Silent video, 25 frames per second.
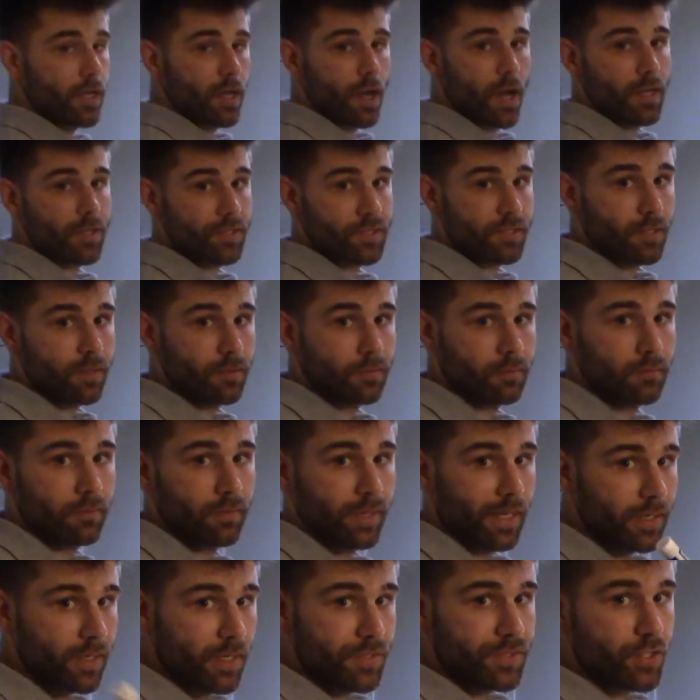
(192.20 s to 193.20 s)
a constant.
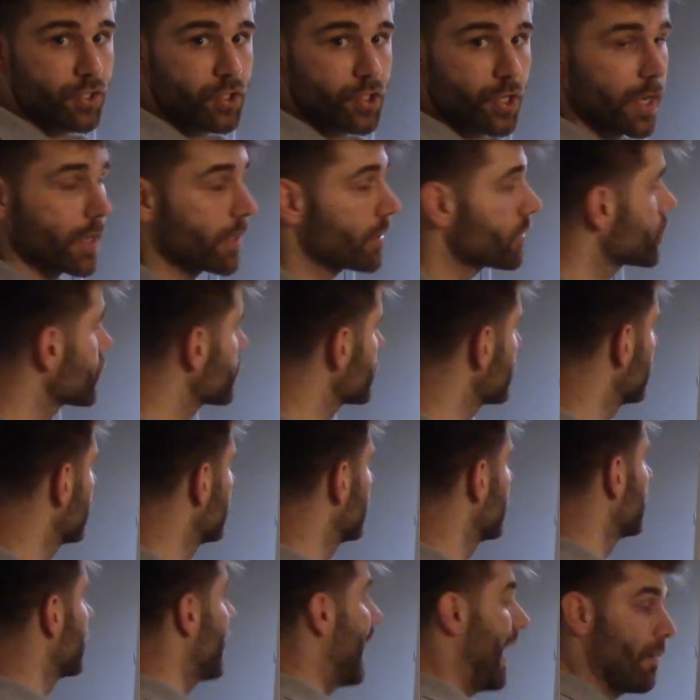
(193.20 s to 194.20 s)
That doesn't
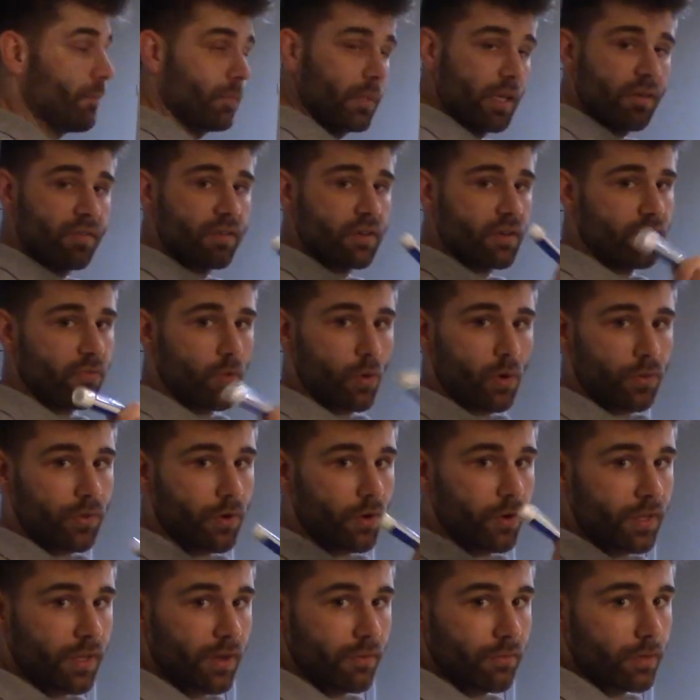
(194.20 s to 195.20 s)
change. I'm leaving at
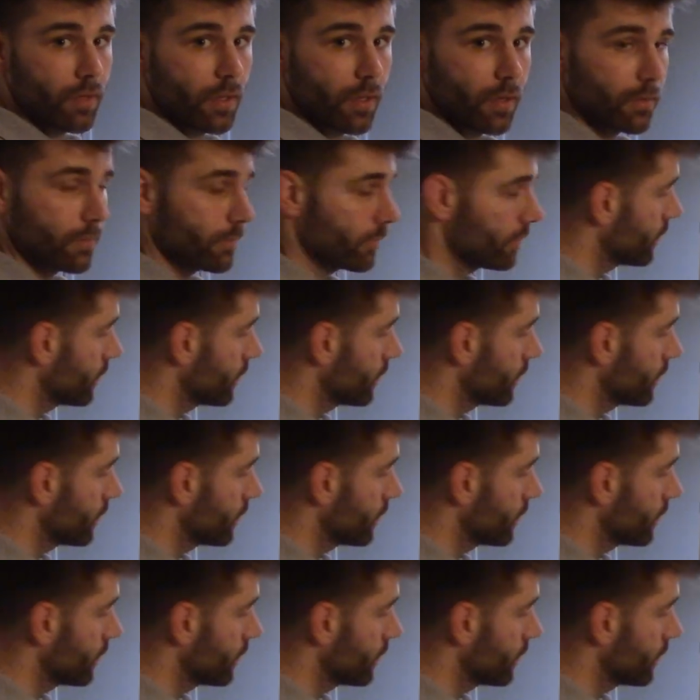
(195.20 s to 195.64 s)
4:30 every day.